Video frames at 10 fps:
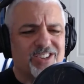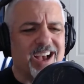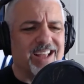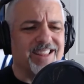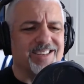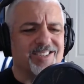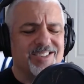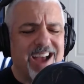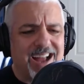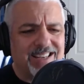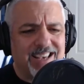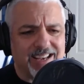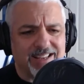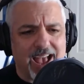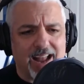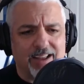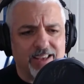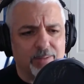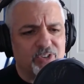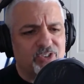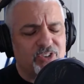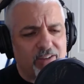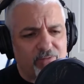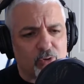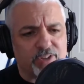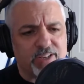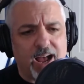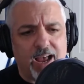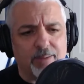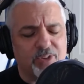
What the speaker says: got the snot kicked out of him several times.